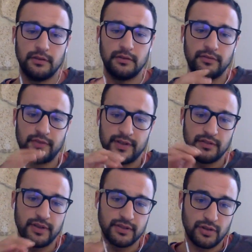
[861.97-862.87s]

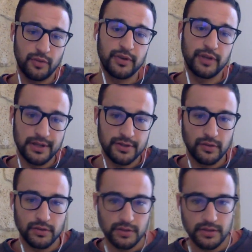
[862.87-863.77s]
face-to-face communication
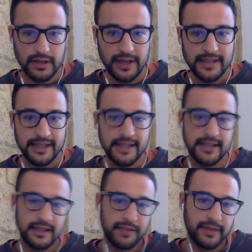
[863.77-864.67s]
was the
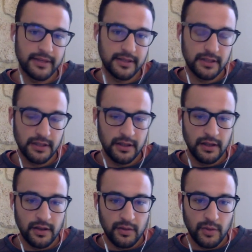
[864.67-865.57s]
easiest and the best
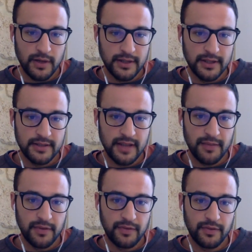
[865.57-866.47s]
one in this
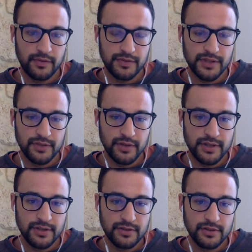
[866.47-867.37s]
type of
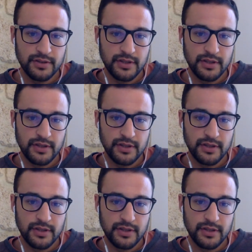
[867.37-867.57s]
situations.